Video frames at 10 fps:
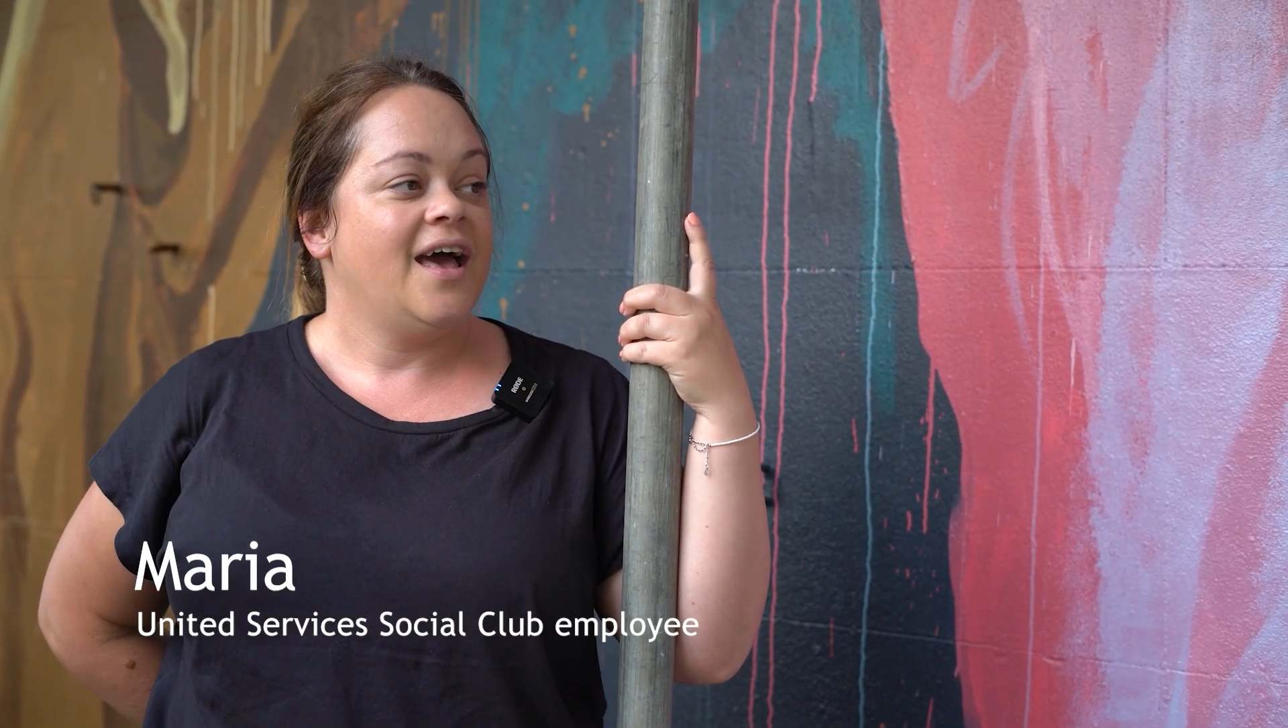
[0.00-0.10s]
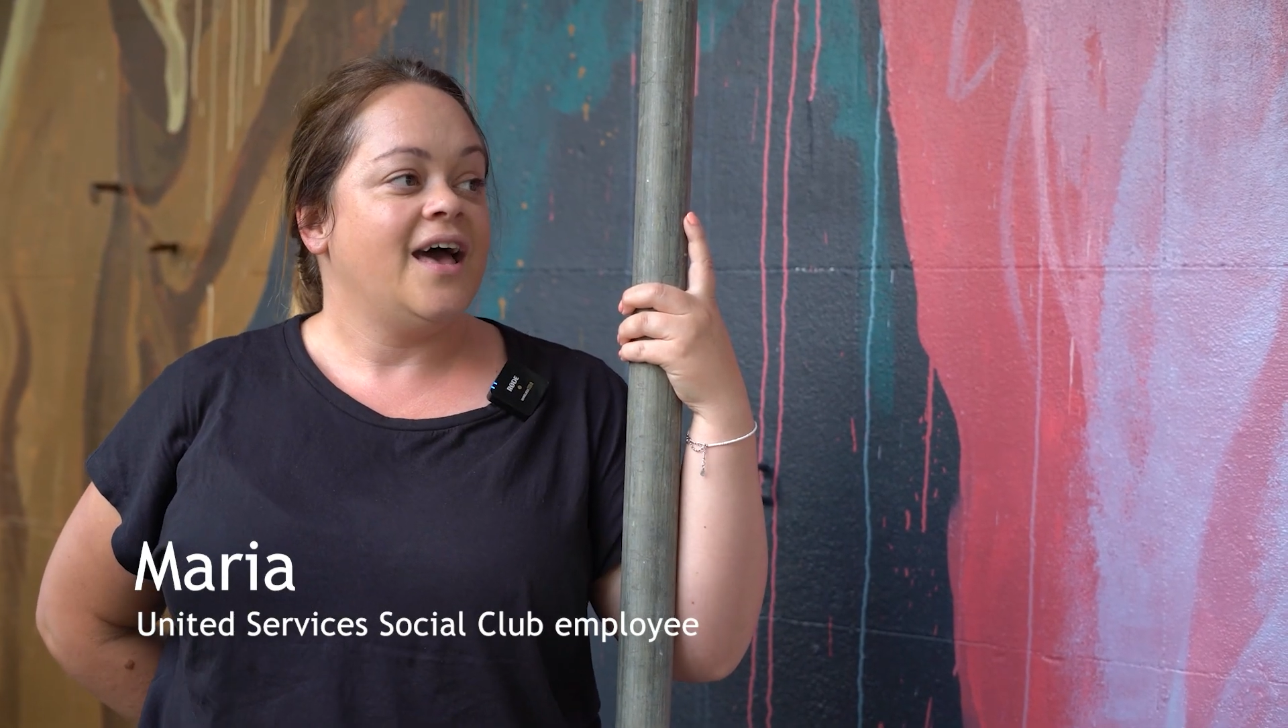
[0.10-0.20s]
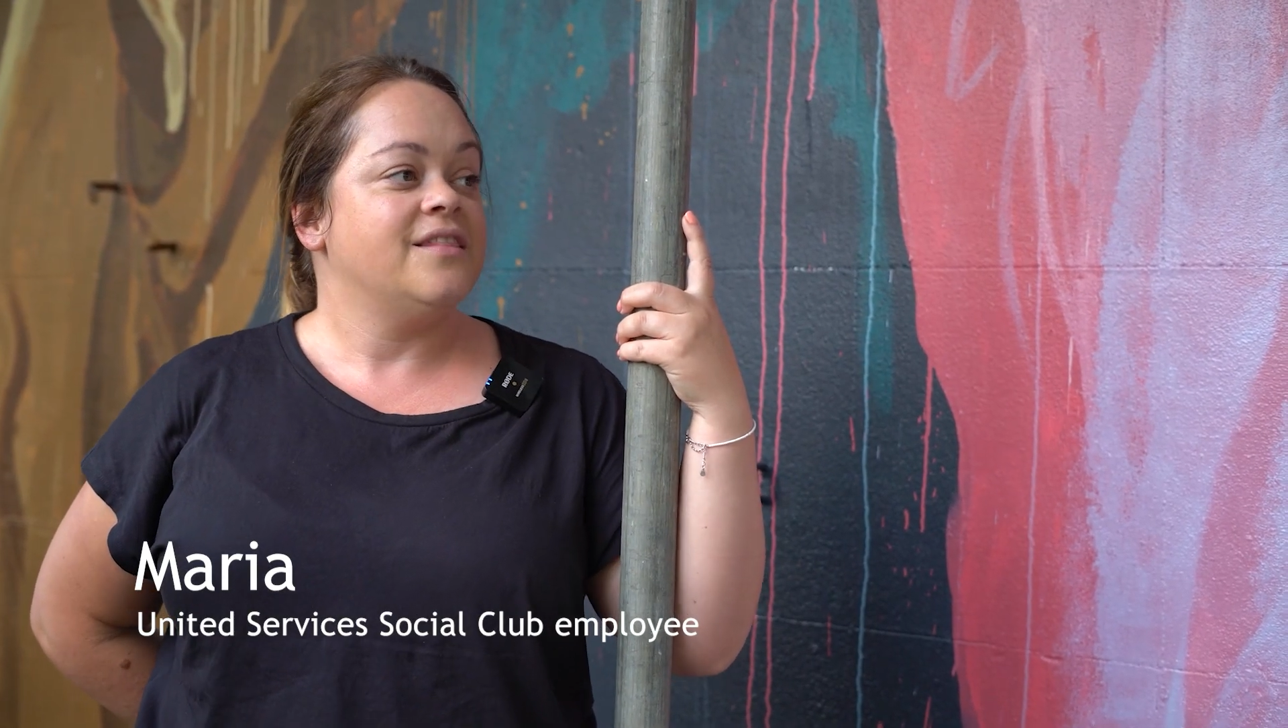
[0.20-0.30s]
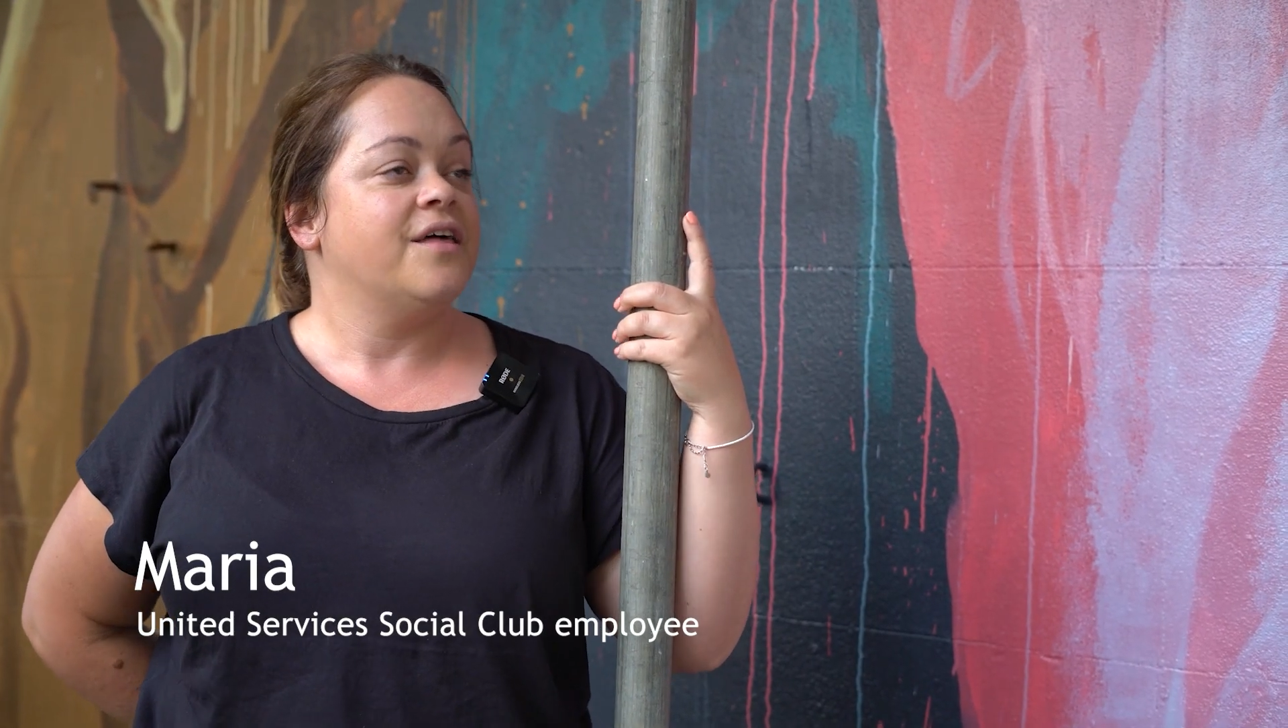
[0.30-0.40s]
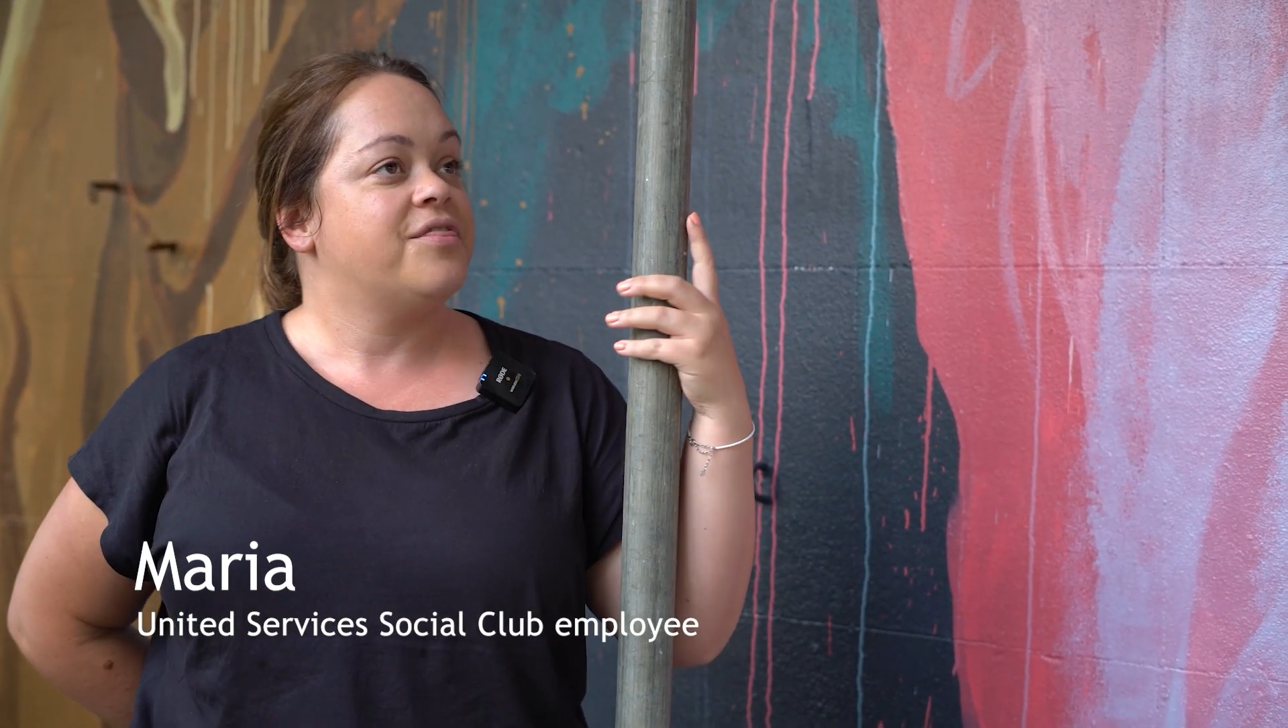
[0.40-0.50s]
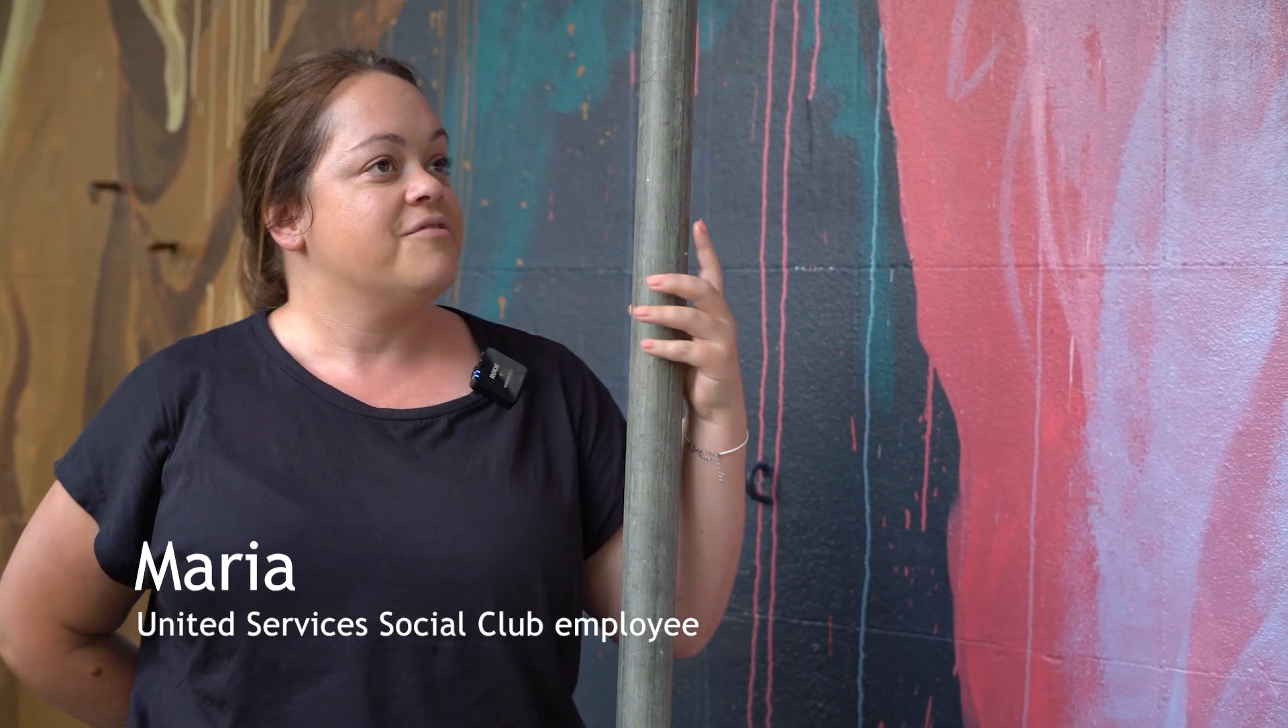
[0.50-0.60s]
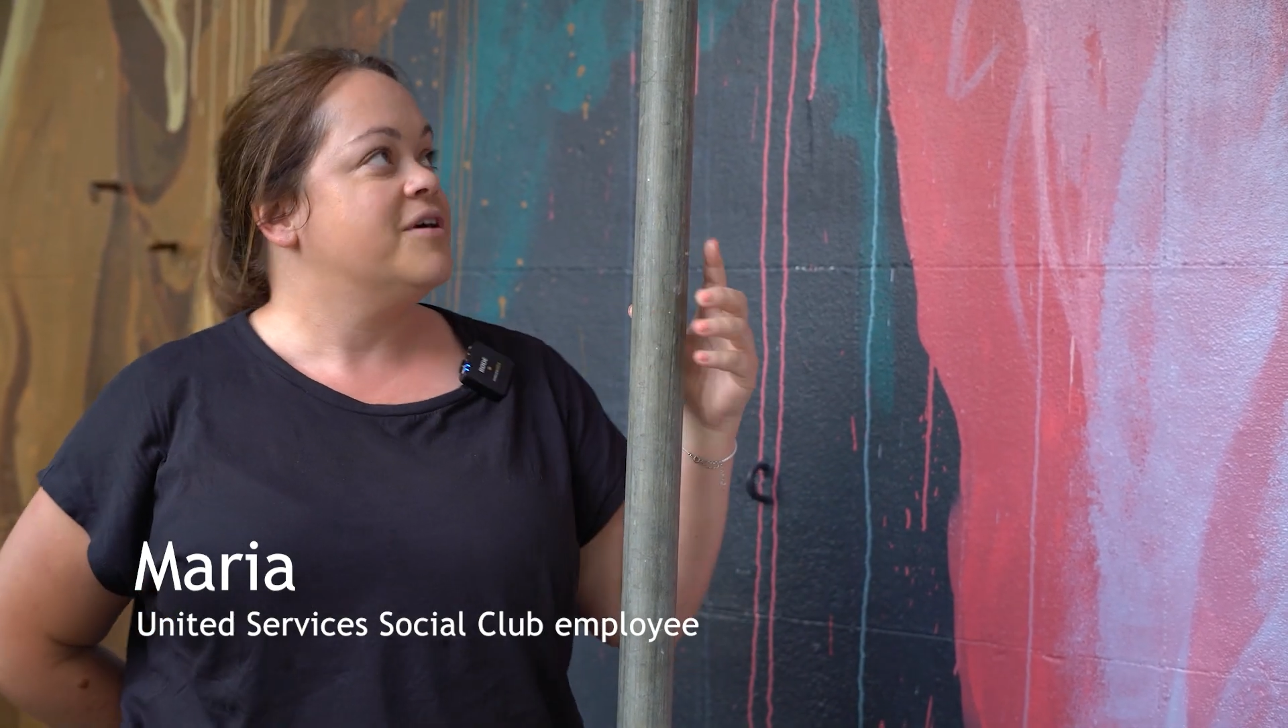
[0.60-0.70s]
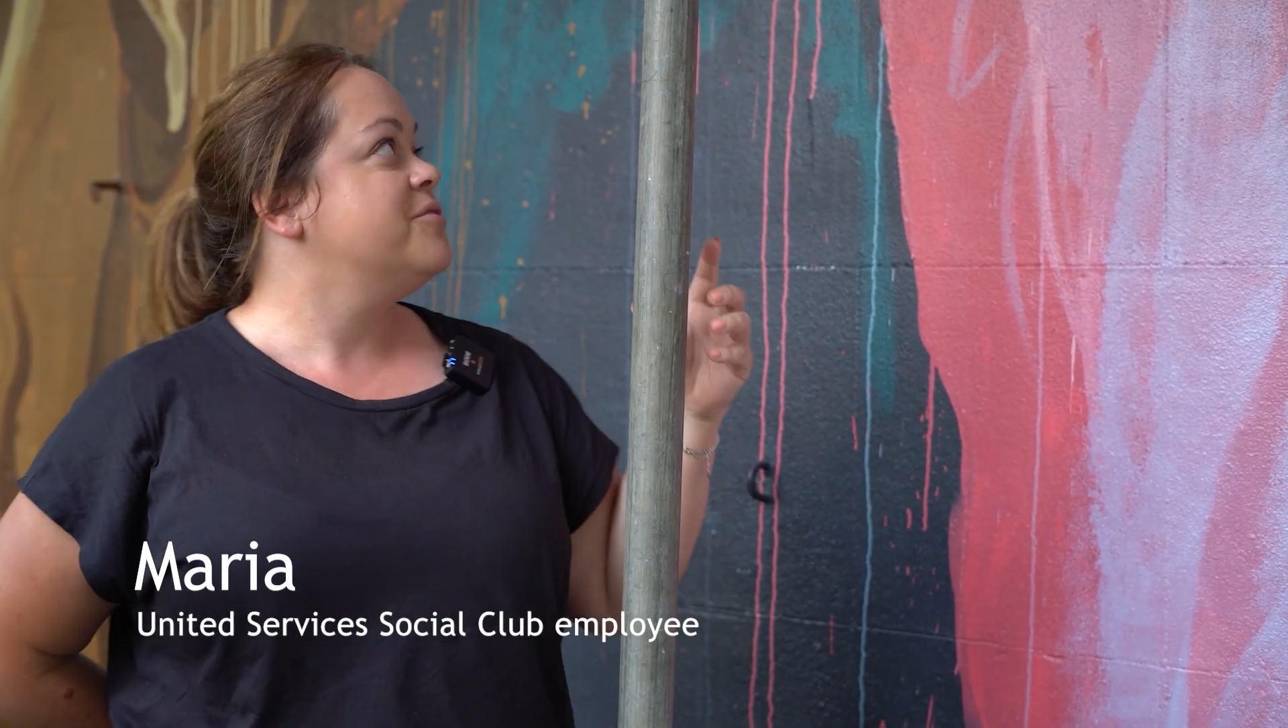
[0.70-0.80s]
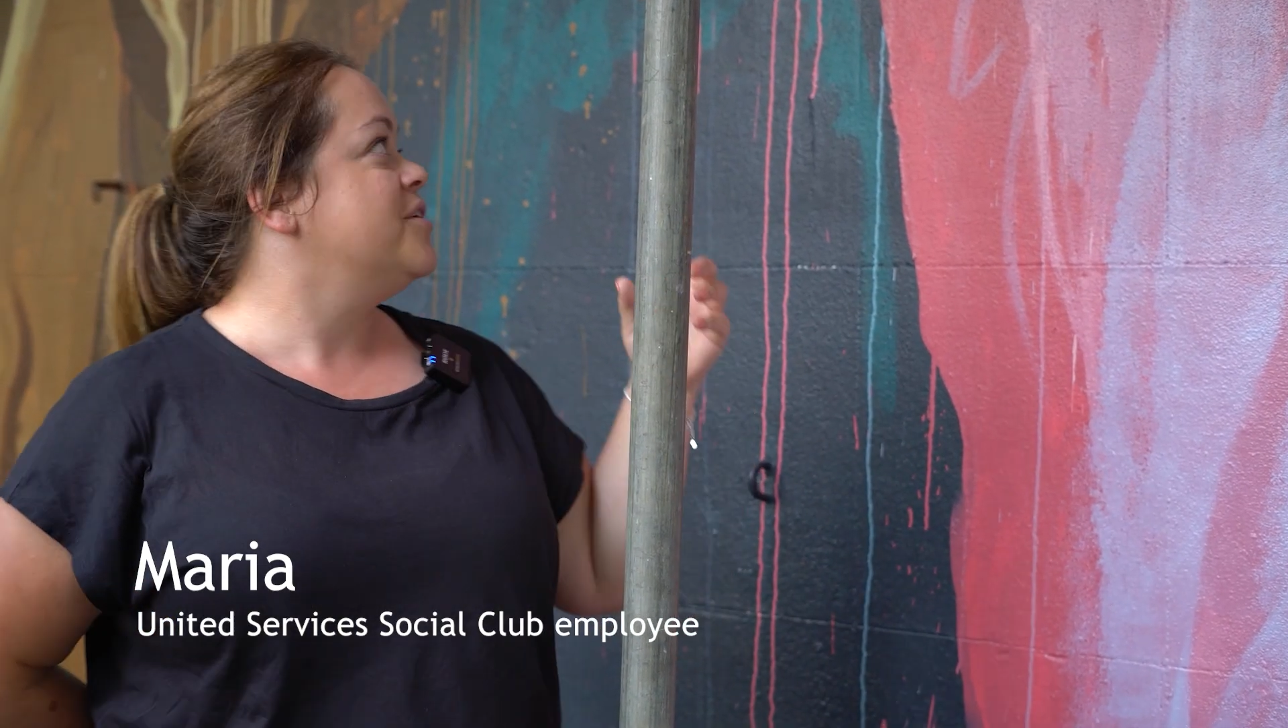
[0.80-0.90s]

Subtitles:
and they're thrilled